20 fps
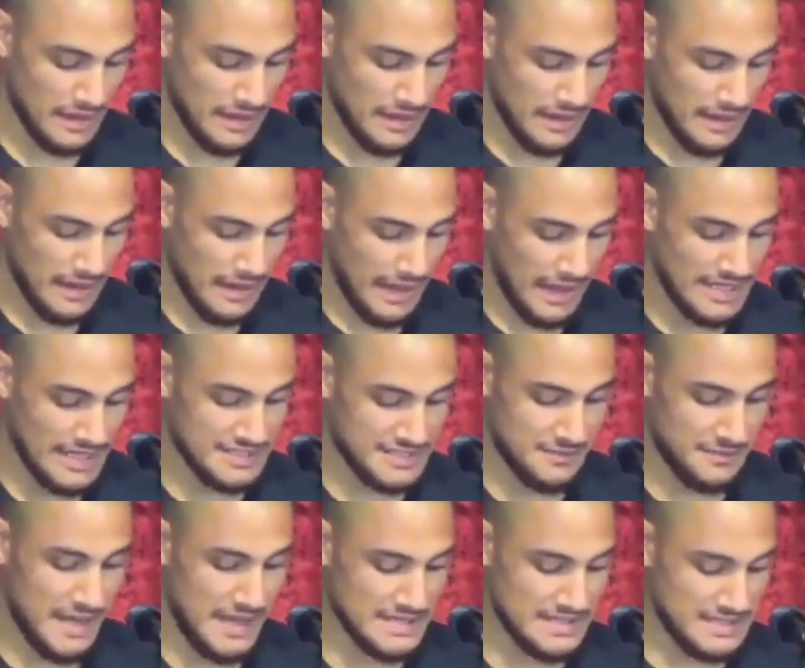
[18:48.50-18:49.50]
And it's
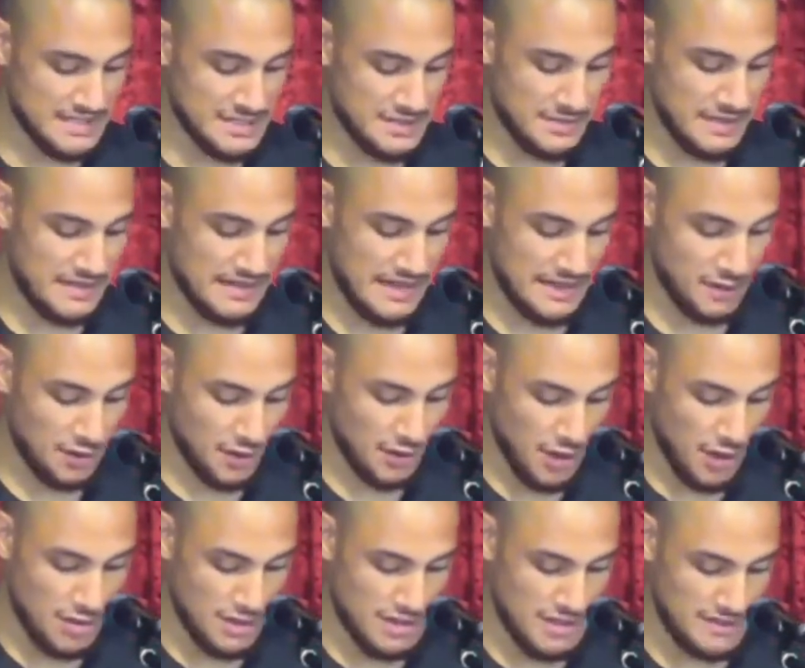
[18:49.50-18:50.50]
amazing to me that not
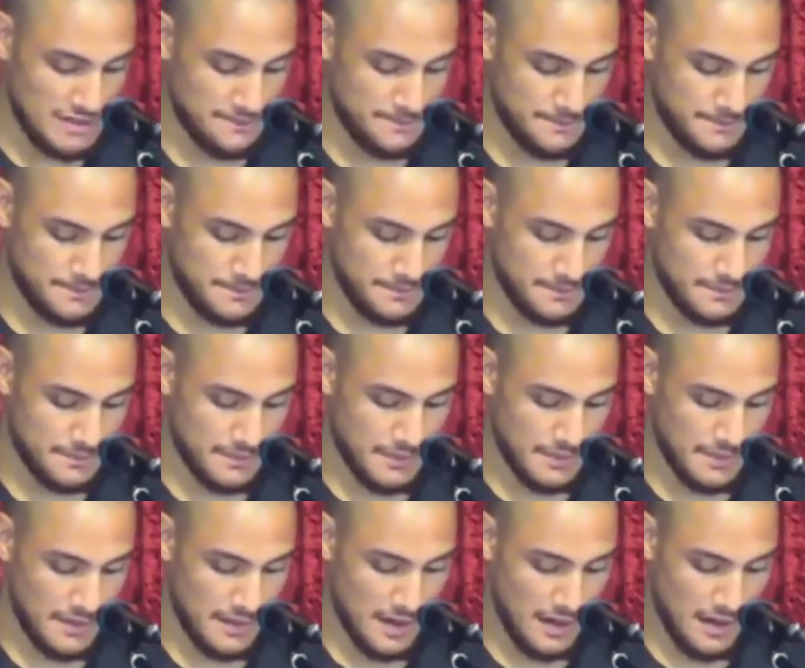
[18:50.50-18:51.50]
only
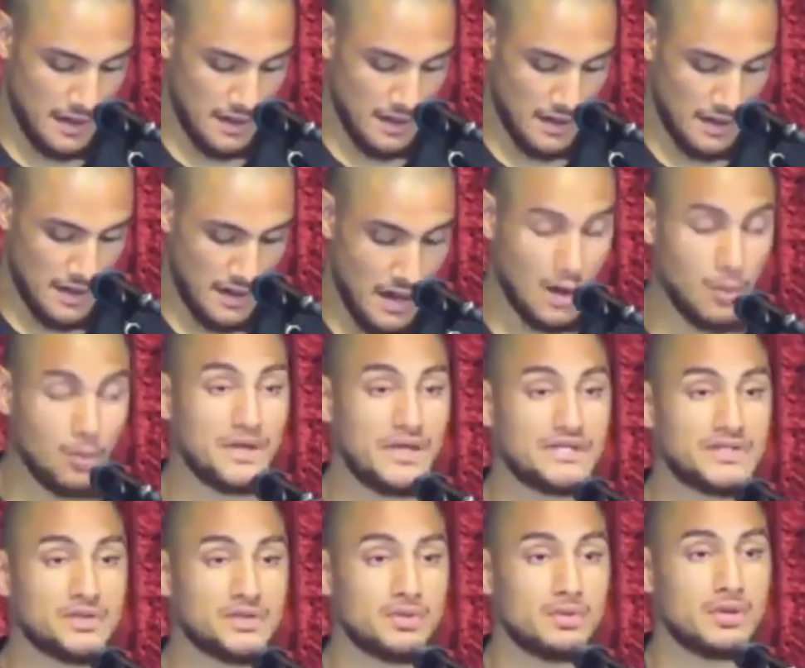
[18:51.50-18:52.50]
are we
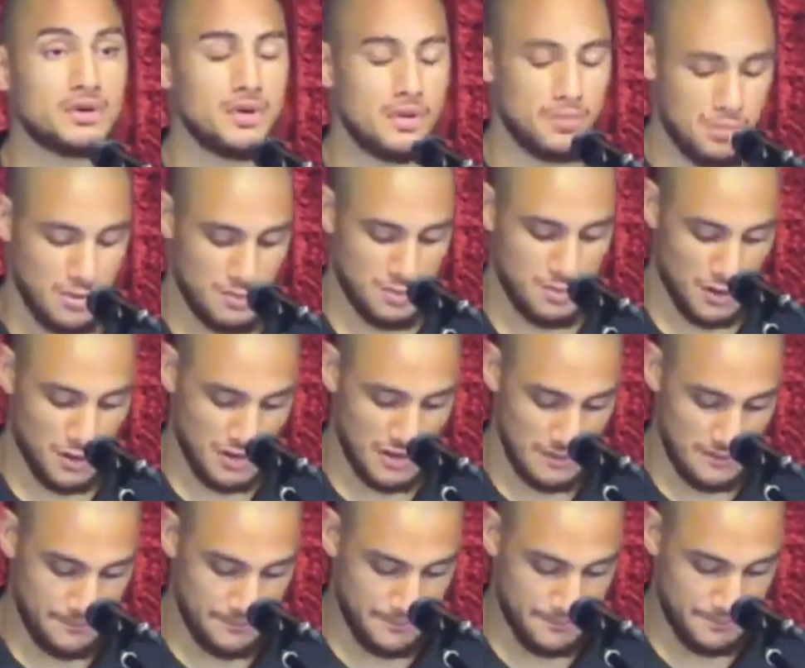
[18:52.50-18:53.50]
too a corporate body,
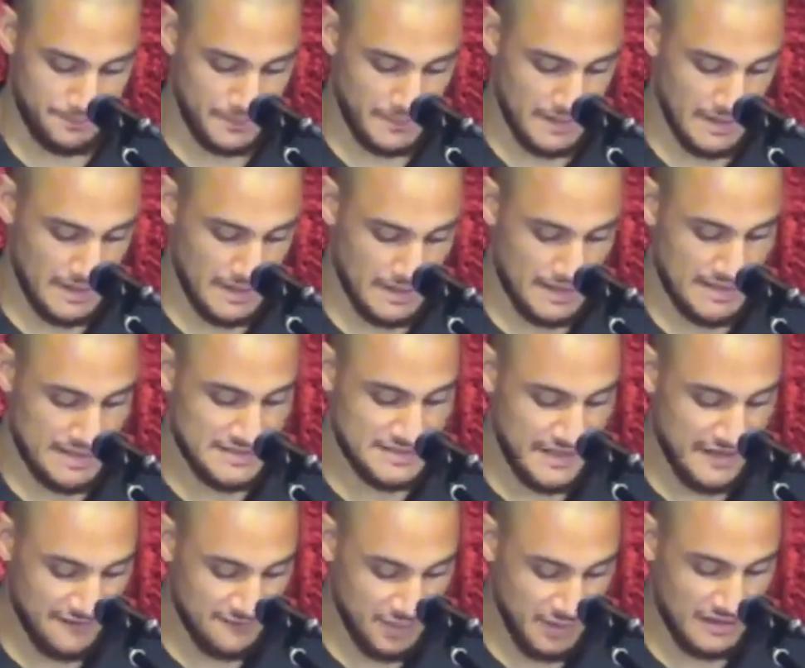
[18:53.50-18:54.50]

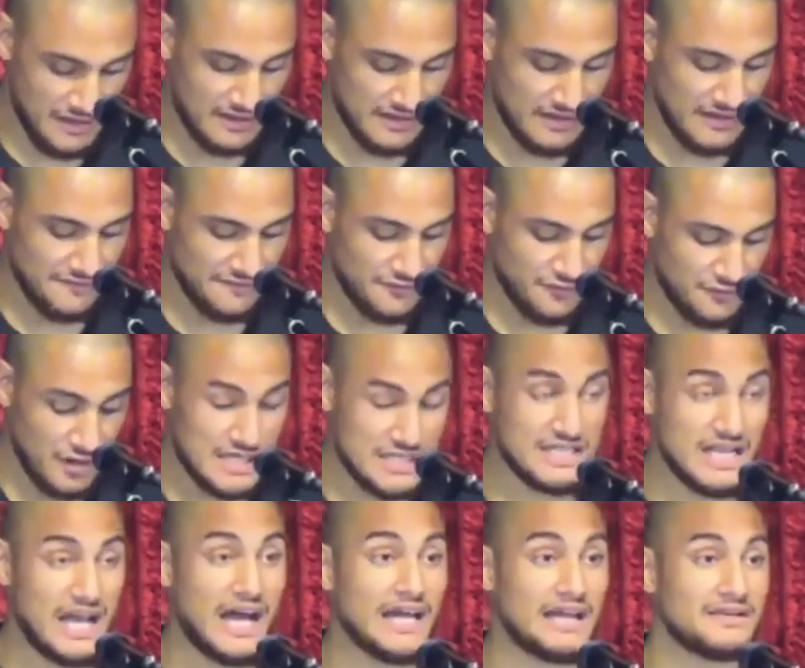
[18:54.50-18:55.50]
saved by the death of Christ
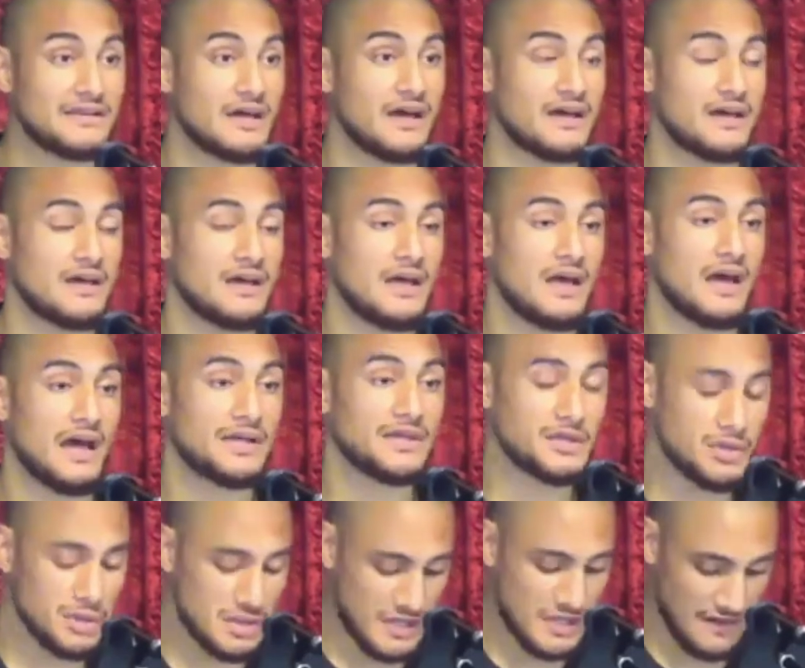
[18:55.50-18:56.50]
under a new
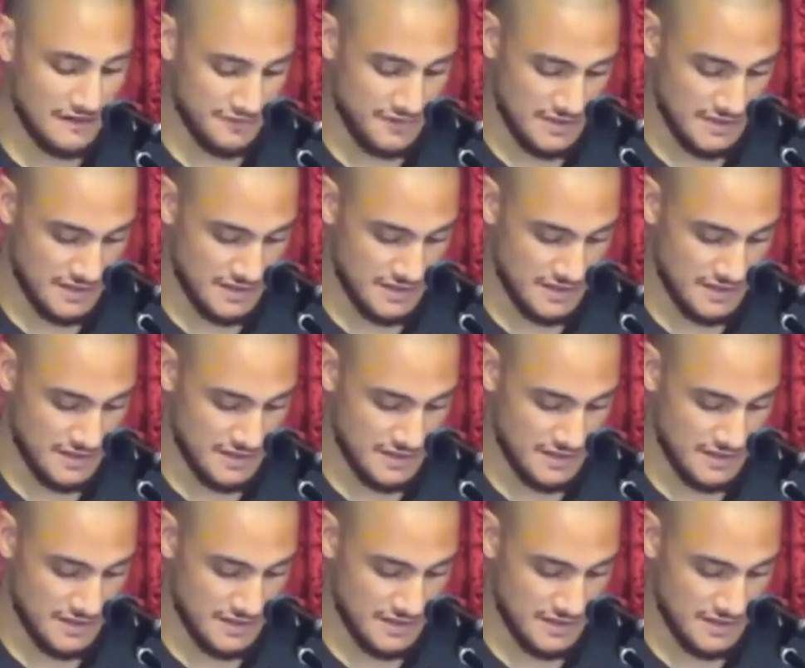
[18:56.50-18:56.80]
covenant,